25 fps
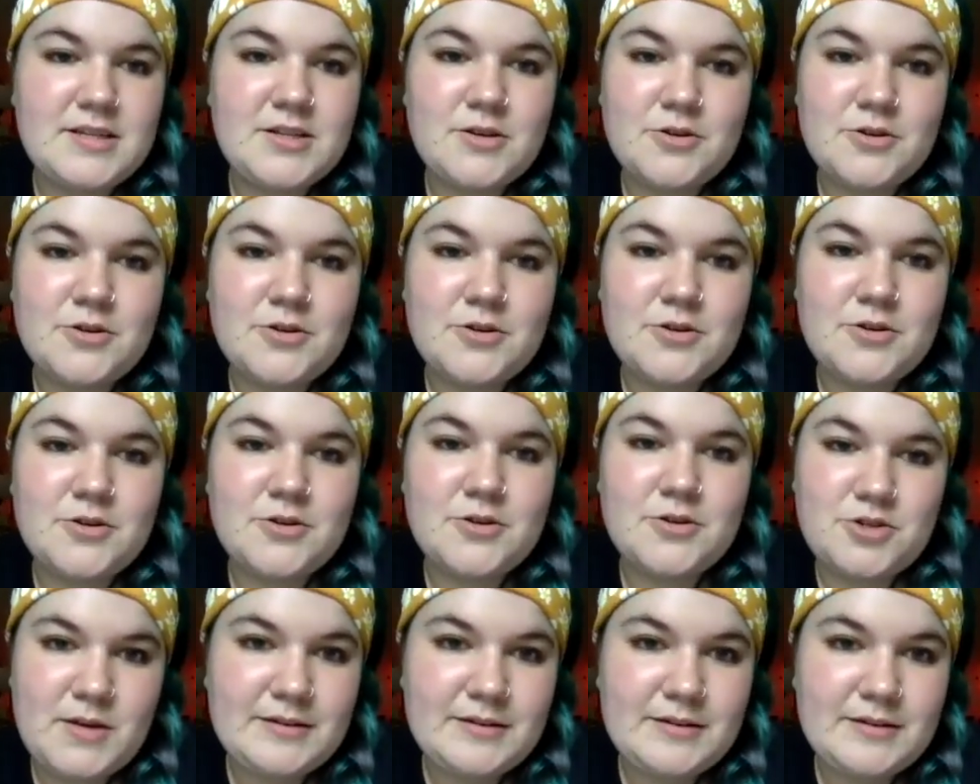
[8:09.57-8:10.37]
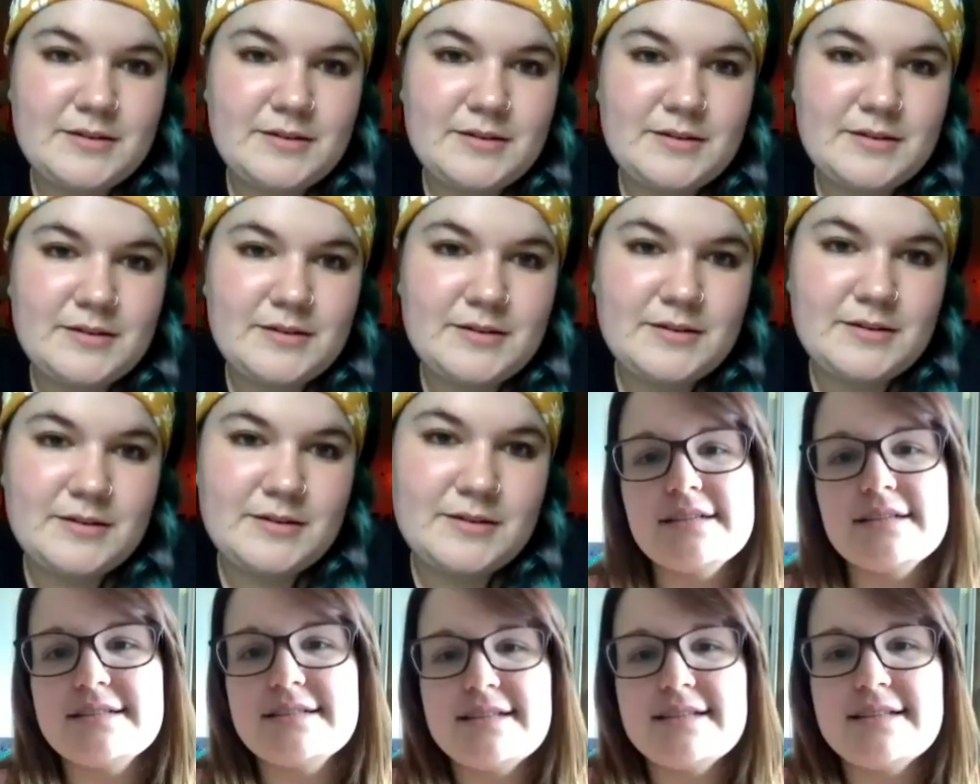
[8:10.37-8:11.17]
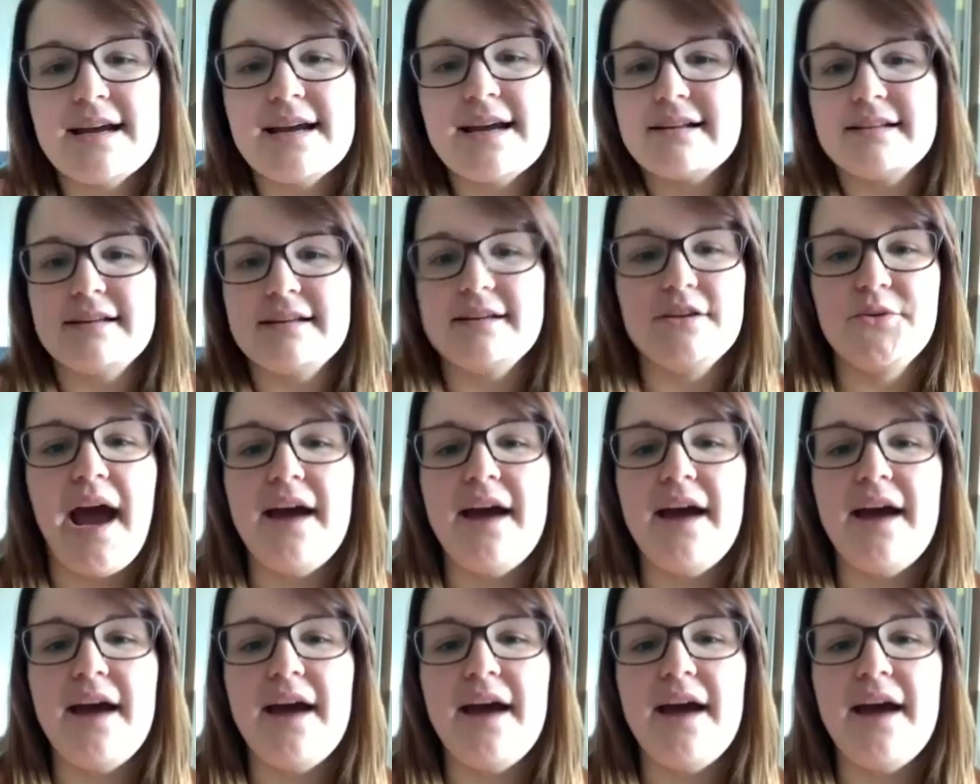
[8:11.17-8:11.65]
like, exactly. You have to. Yeah.